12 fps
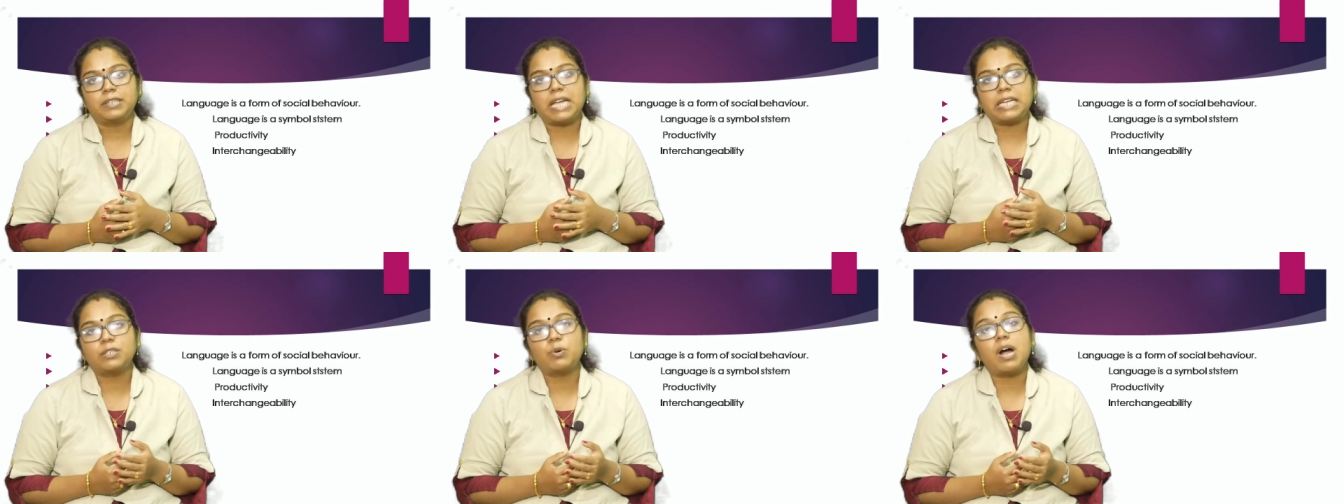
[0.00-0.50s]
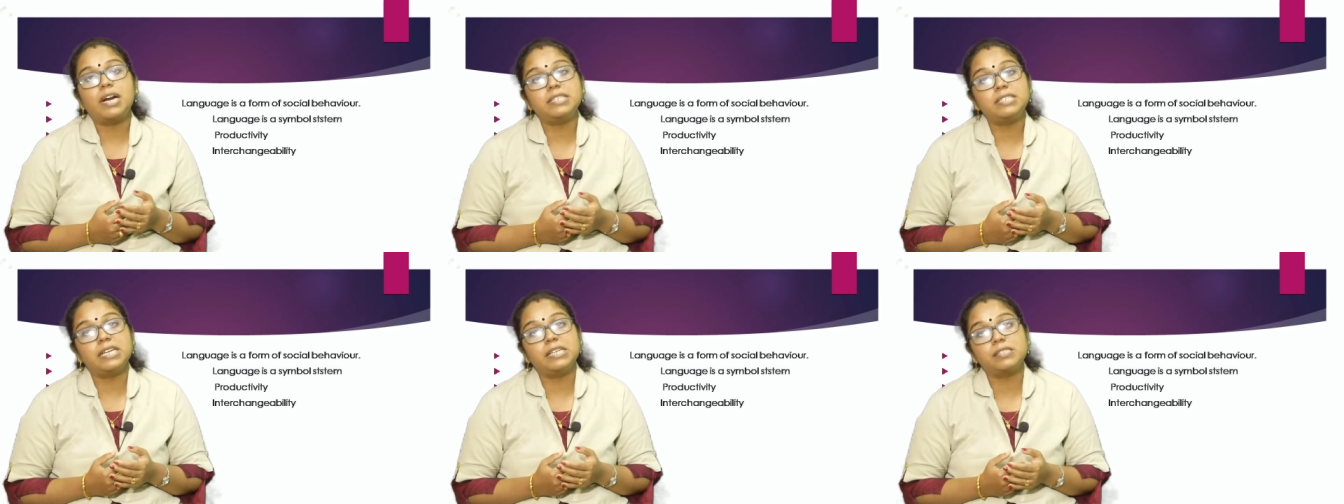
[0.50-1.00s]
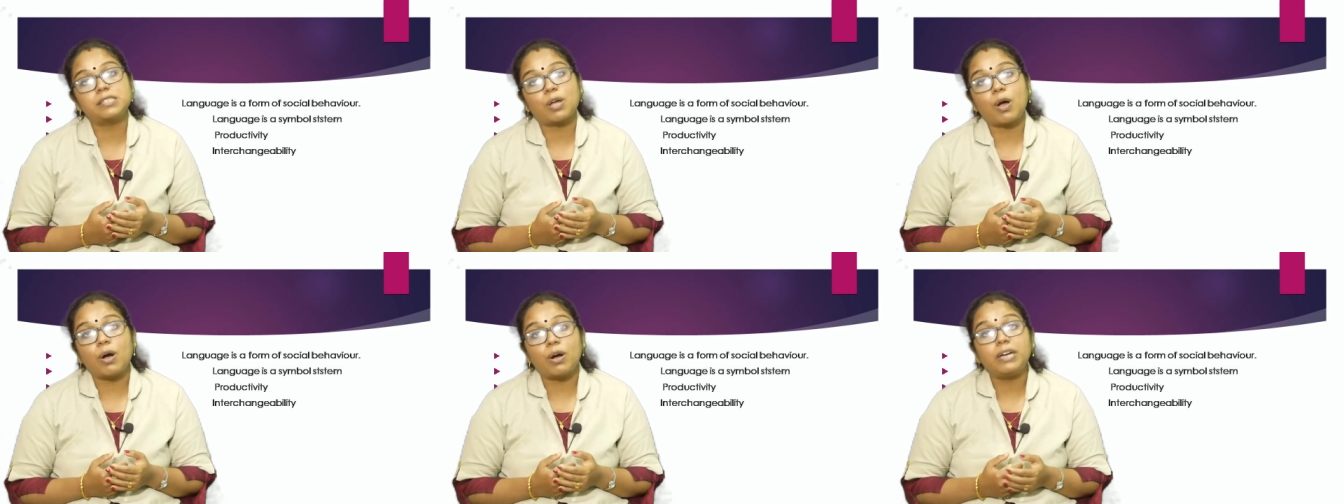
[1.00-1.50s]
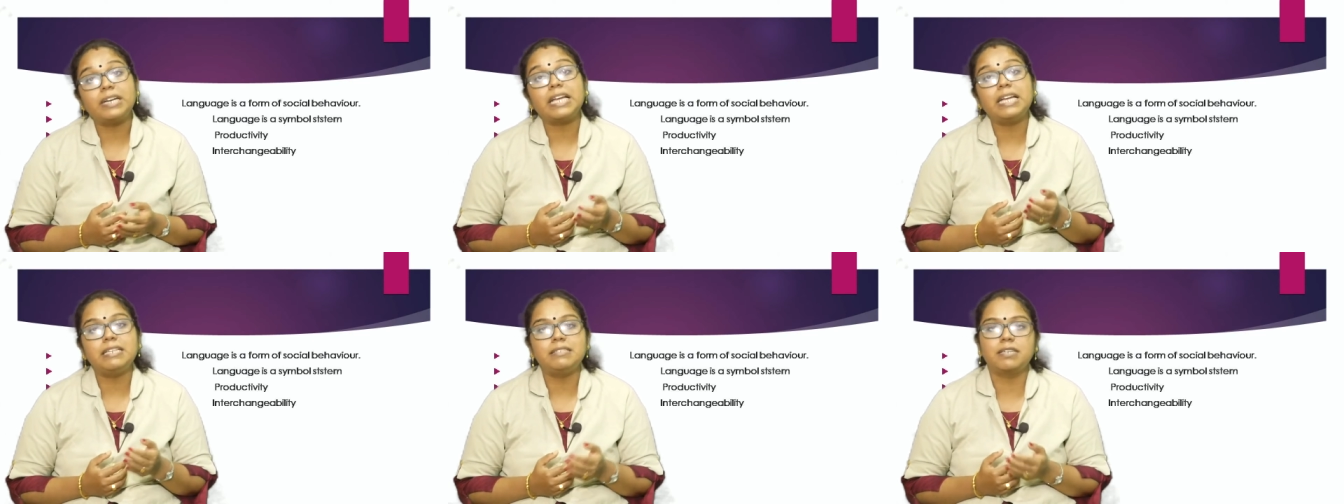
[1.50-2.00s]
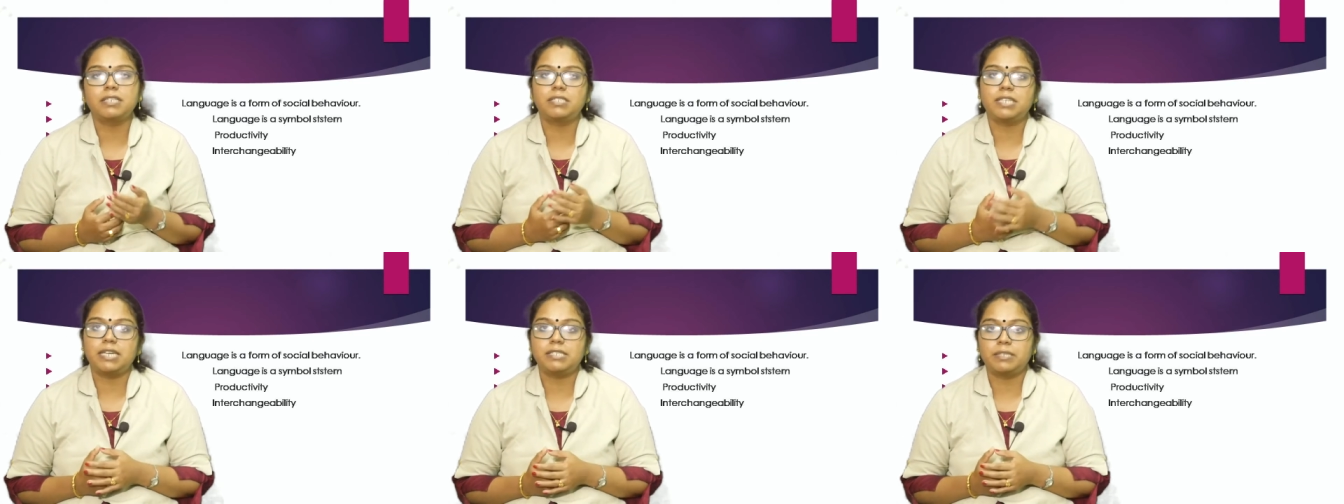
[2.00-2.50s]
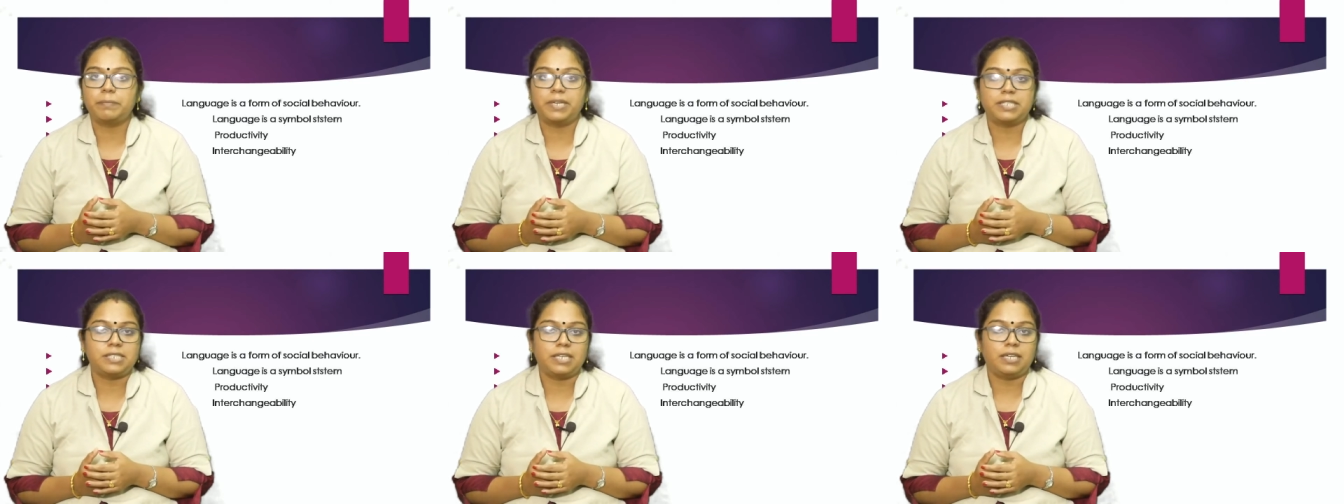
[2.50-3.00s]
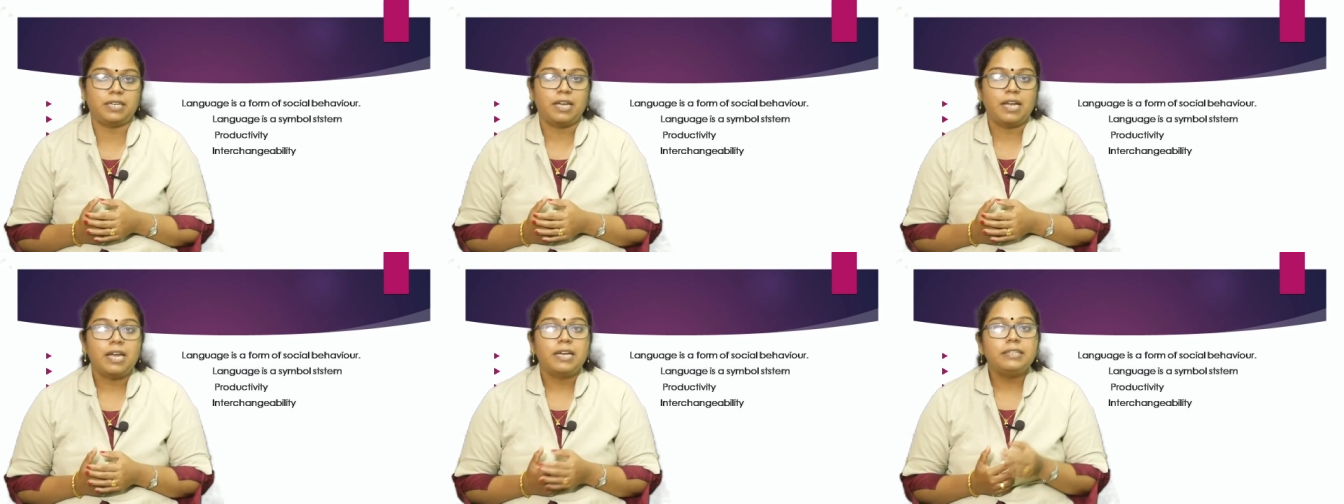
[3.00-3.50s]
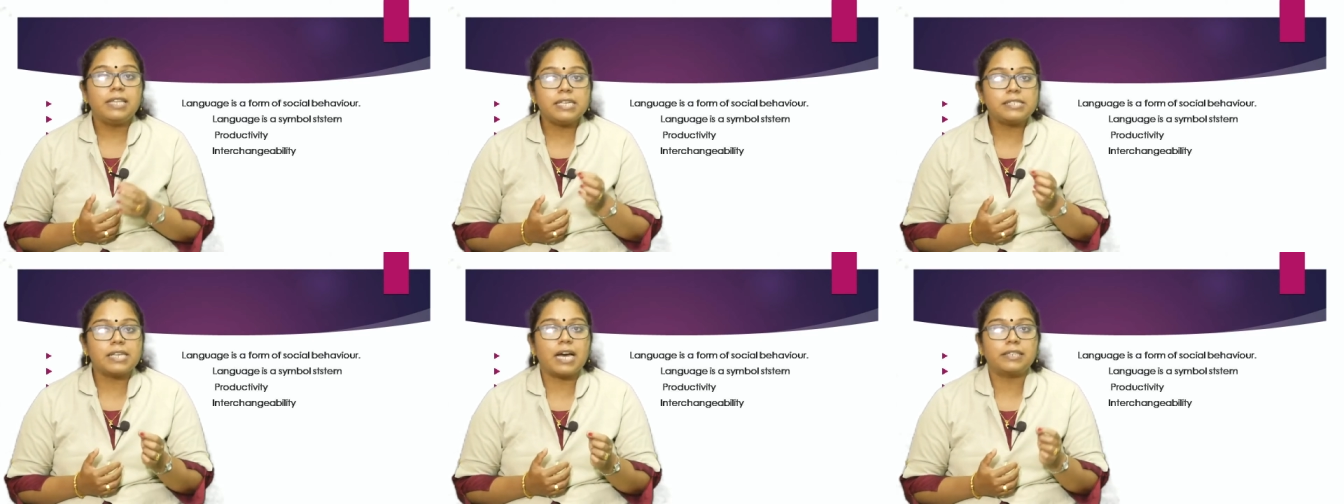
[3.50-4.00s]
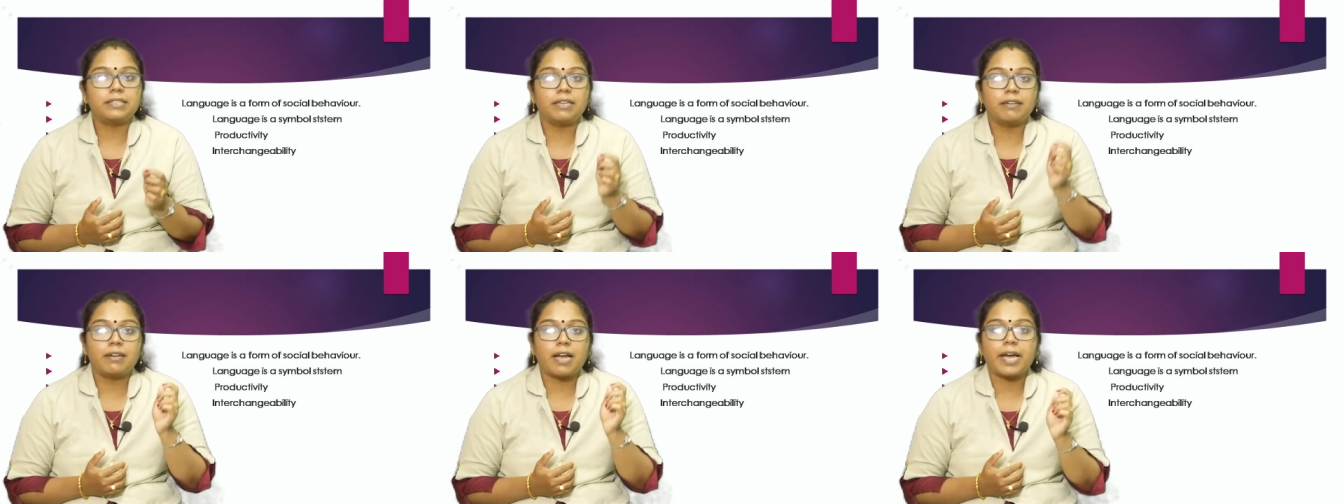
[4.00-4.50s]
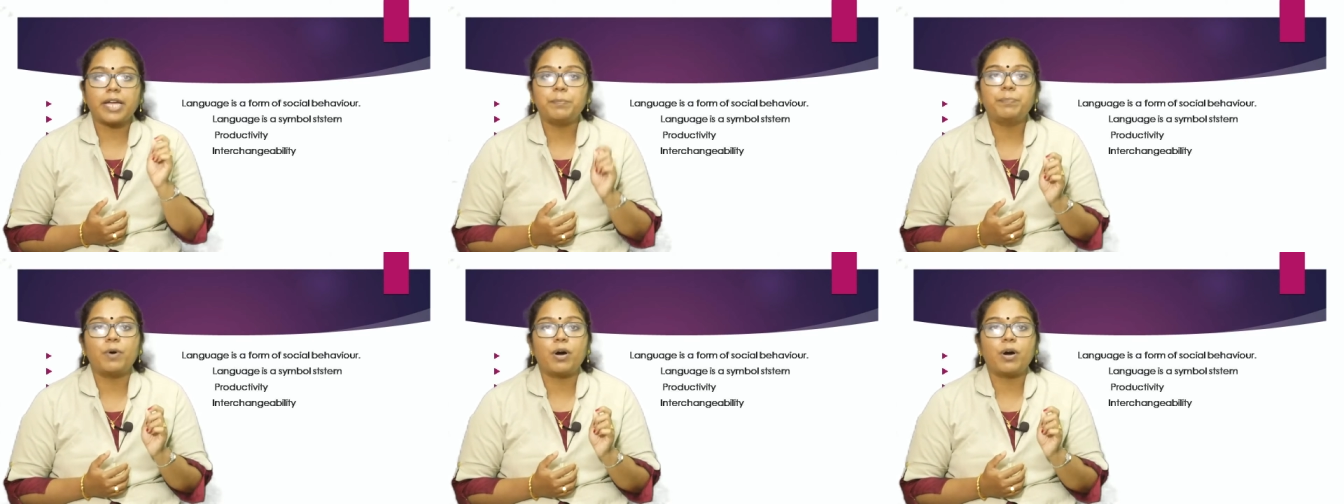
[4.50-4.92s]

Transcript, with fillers: That quality is called interchangeability. These are the 9